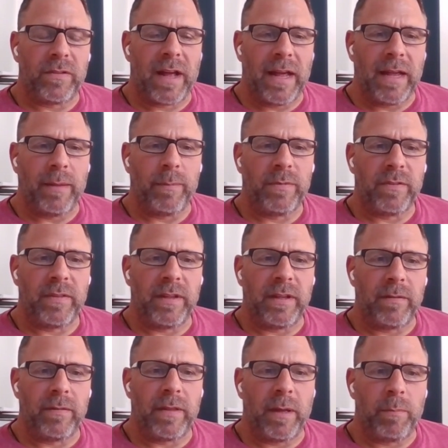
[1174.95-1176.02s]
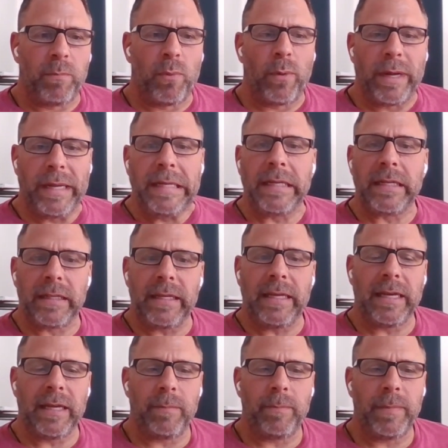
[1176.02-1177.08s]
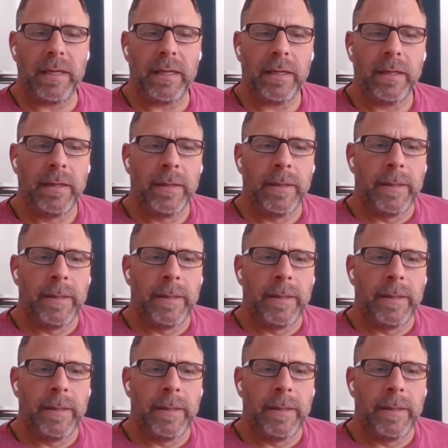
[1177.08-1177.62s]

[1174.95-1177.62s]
times that poignantly hit me.